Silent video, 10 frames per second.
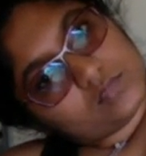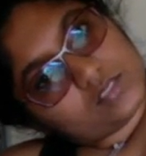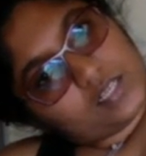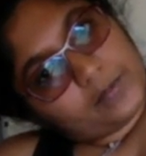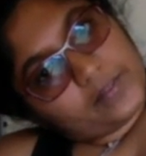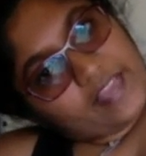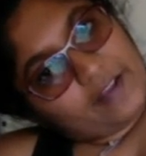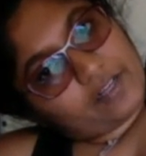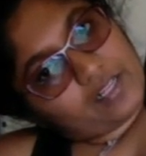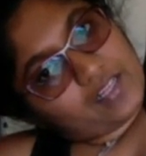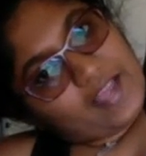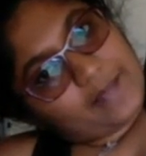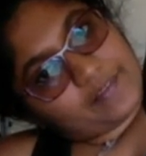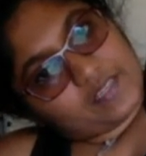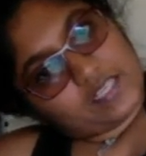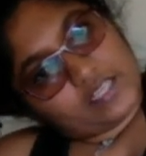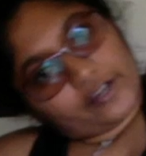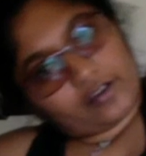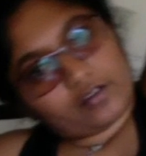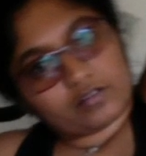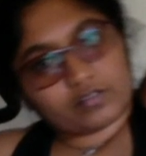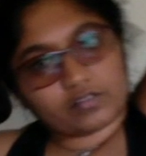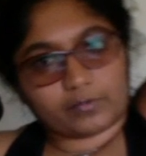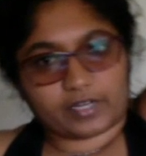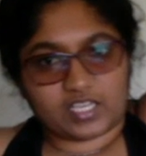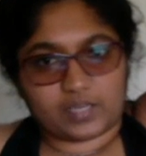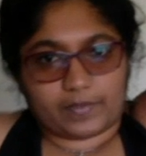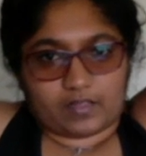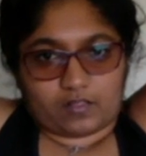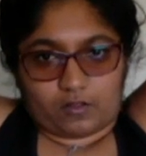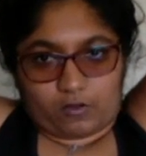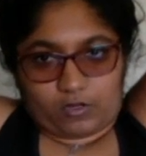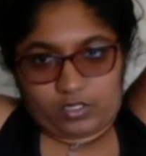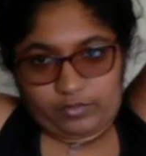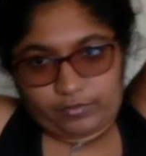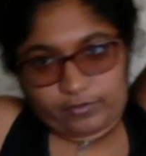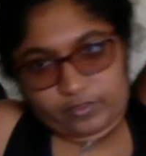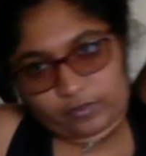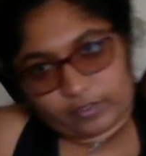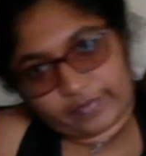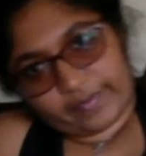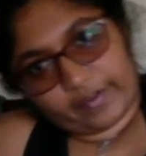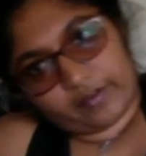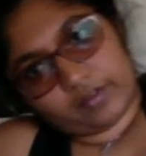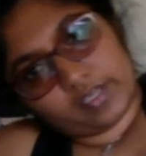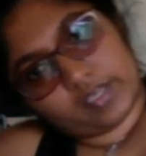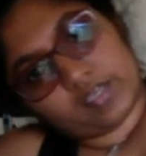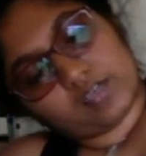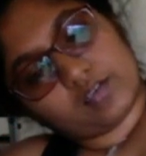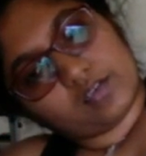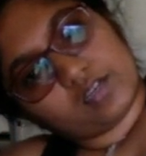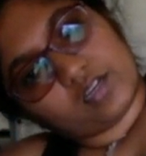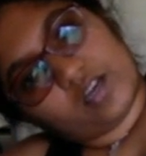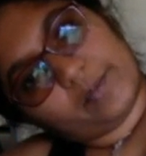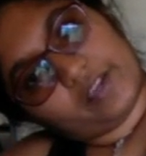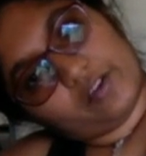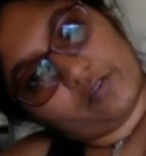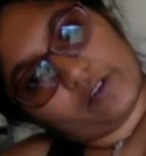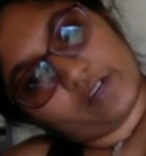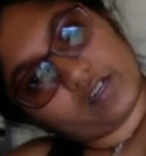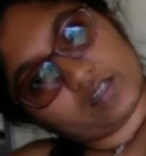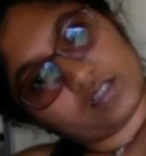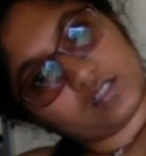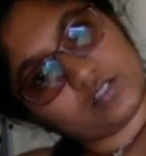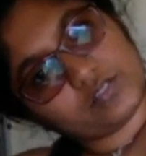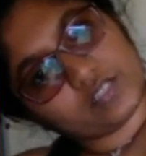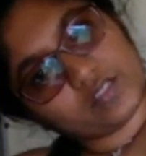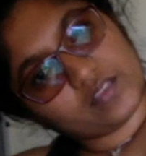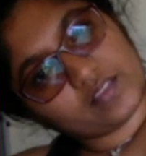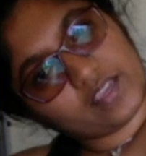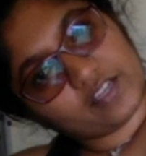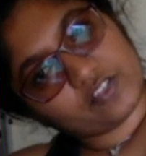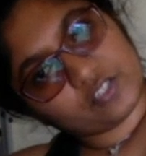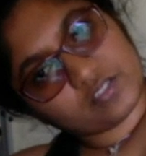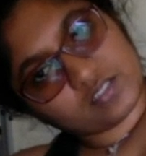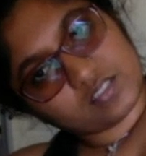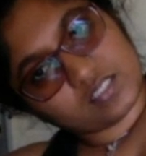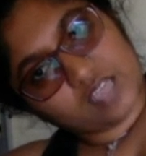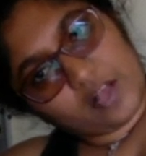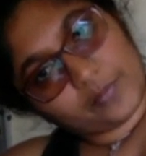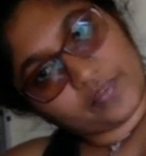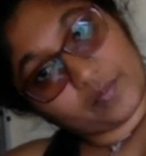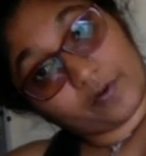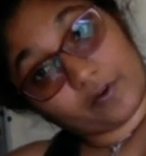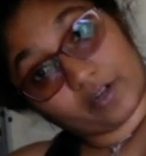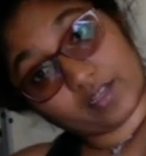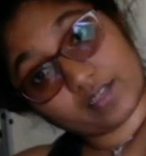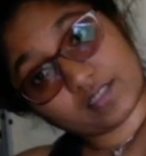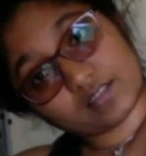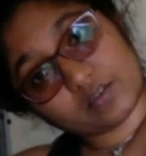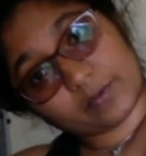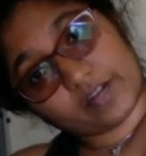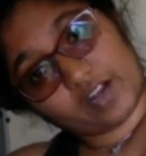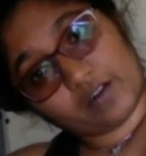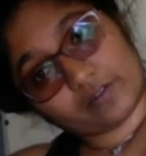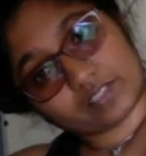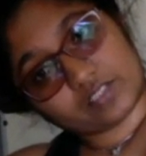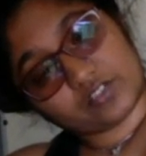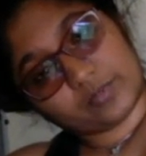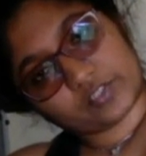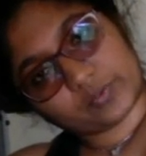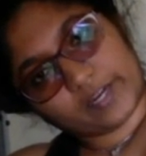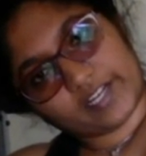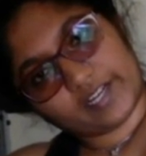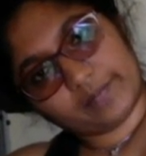And without collapsing here. So we're keeping long through the torso and coming over. And using this hand just to help support us so we're not holding too much weight up.